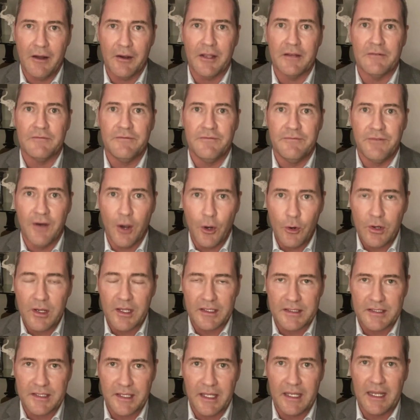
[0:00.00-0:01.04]
and
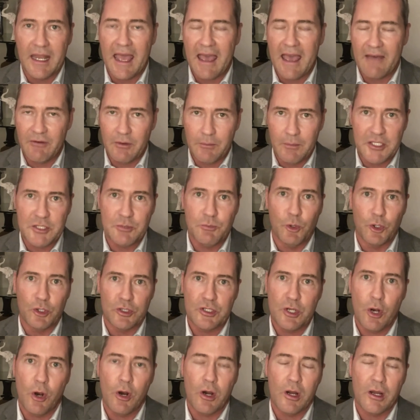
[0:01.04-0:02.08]
focus it, have it much more
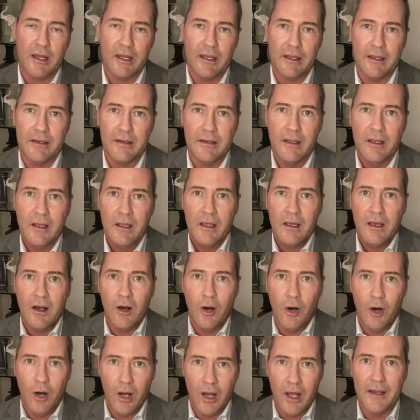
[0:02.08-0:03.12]
targeted
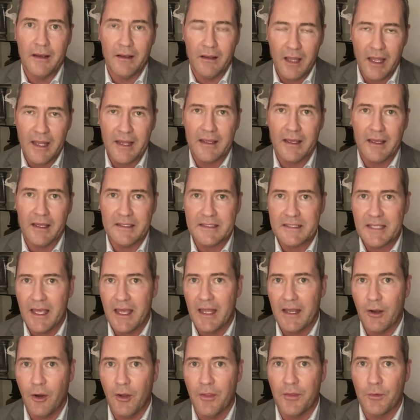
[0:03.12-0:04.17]
on, like I
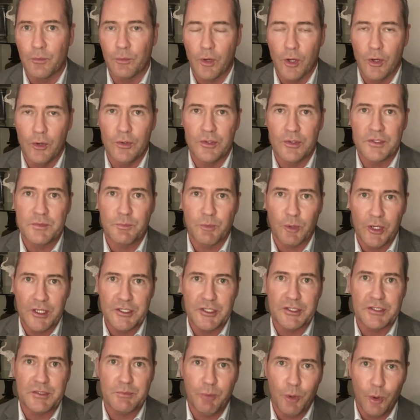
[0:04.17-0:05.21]
said, on the roads,
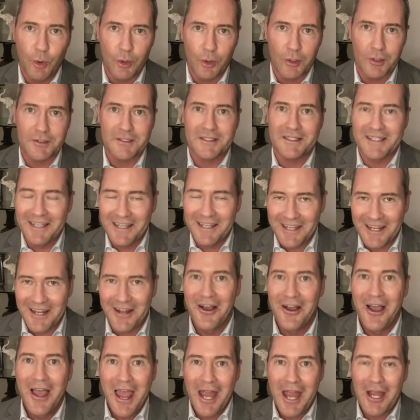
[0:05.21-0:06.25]
bridges, ports,
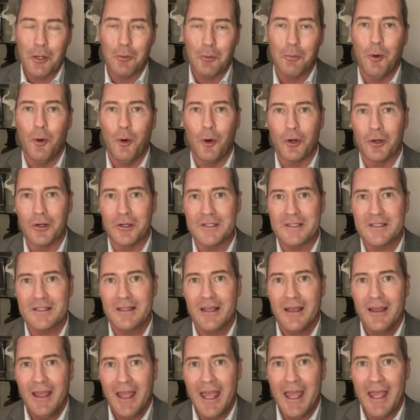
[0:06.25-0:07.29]
airports,
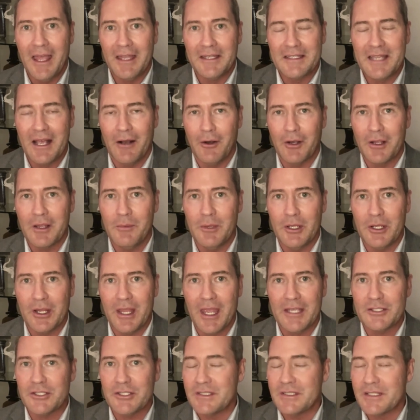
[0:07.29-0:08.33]
and
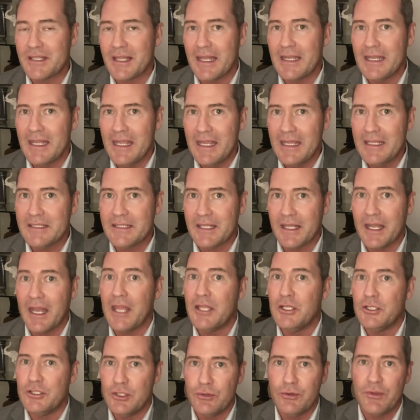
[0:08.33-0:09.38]
telecommunications that needs it,
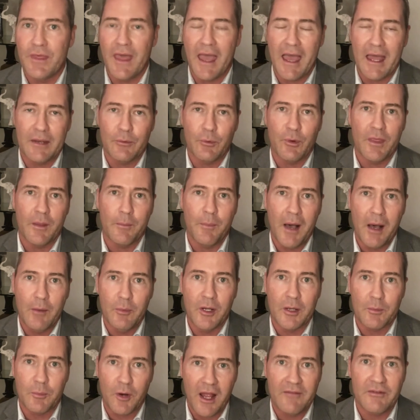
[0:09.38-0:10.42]
and do that with a
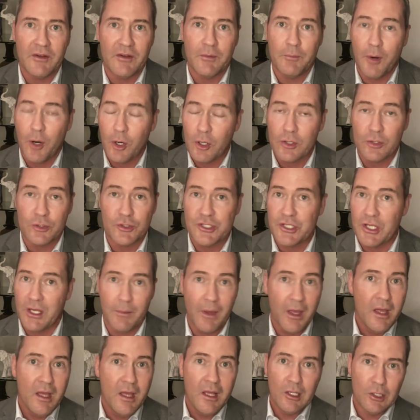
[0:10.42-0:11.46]
public-private
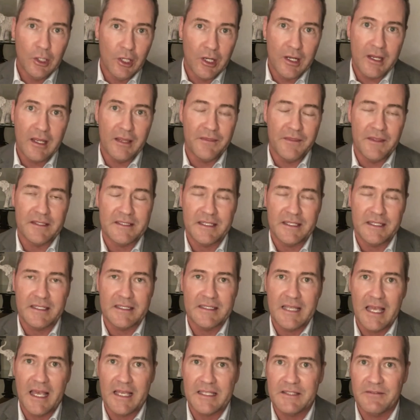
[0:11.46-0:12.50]
partnership. Look at the
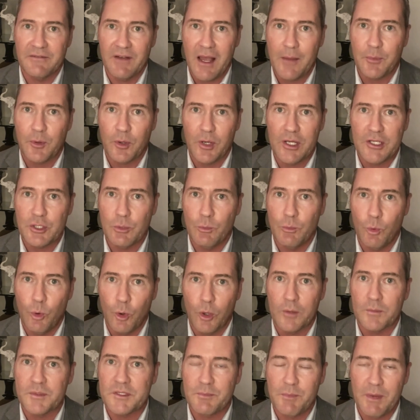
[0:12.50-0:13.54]
success of Operation
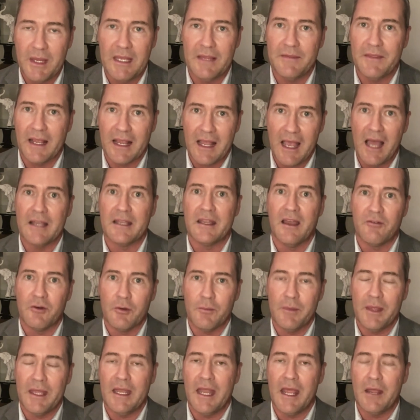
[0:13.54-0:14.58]
Warp Speed that got
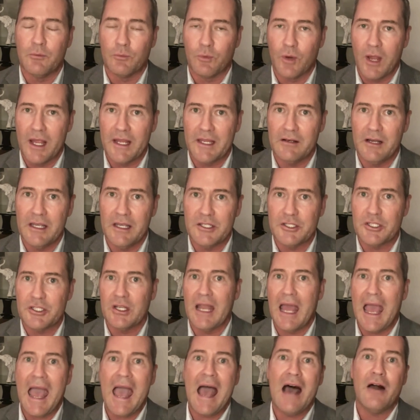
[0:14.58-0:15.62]
government and regulation
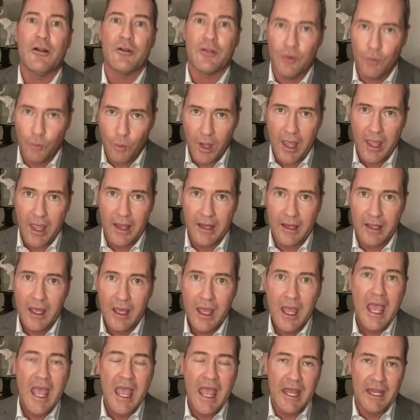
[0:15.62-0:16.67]
out of the way
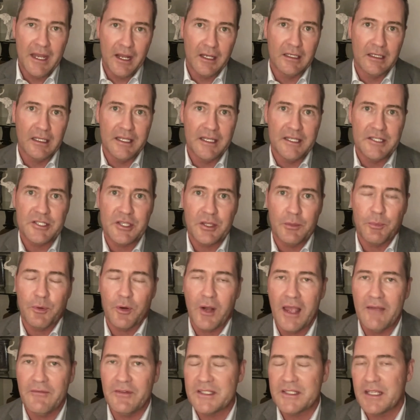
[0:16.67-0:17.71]
and unleashed the
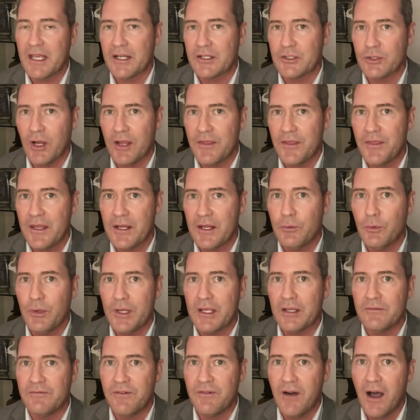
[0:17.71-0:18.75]
private sector. I think we
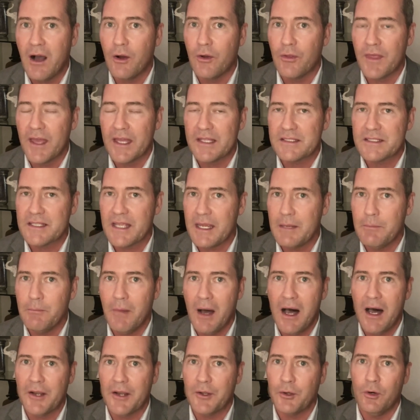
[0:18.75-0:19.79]
could follow that same
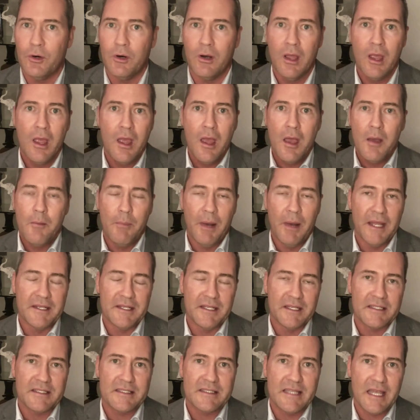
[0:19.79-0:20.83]
model, but to
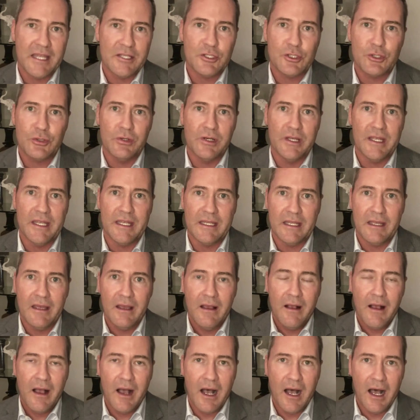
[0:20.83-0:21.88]
essentially
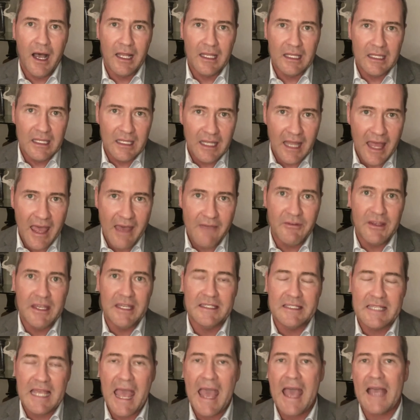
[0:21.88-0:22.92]
levy
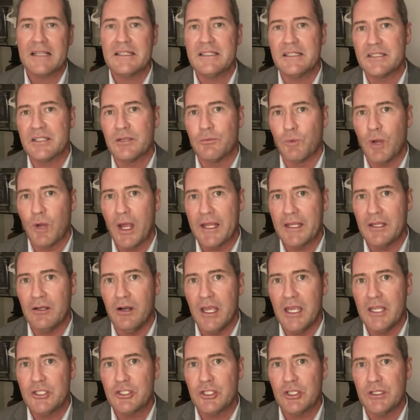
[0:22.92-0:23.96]
taxes and
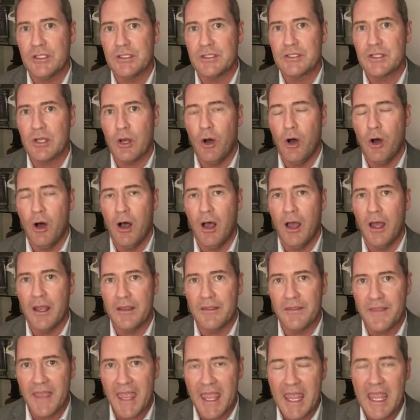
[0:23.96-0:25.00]
regulations
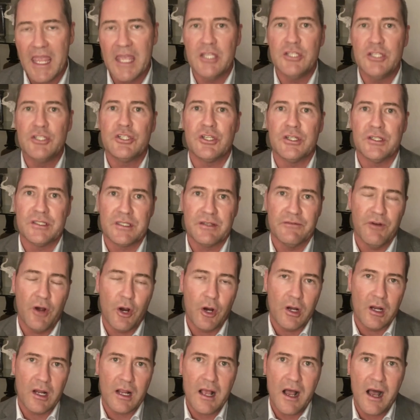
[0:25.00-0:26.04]
on the engines of
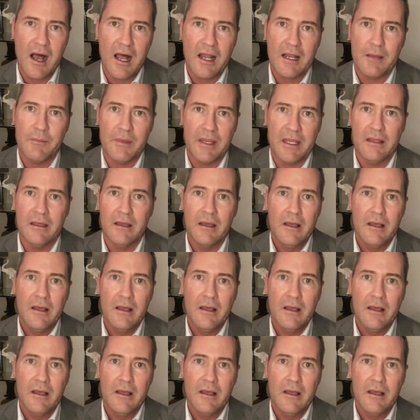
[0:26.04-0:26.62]
our economy,